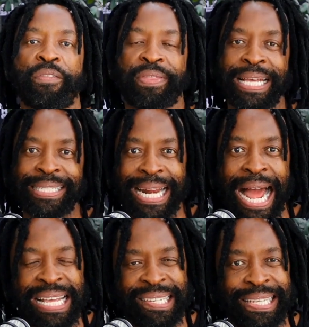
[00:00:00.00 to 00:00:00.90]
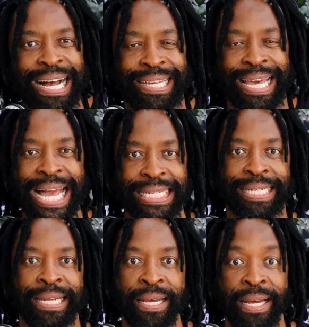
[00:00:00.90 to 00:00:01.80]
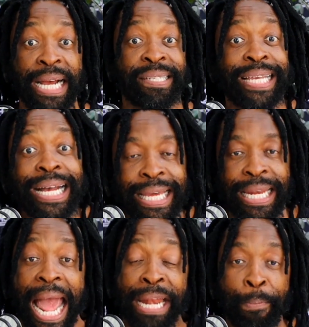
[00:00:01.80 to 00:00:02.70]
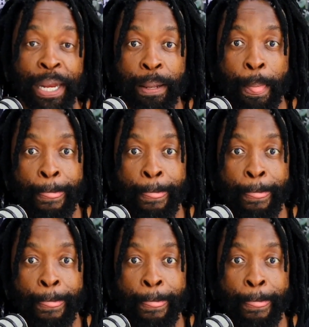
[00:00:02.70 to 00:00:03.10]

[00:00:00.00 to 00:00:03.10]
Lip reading: of things that I suck at. I suck at admin.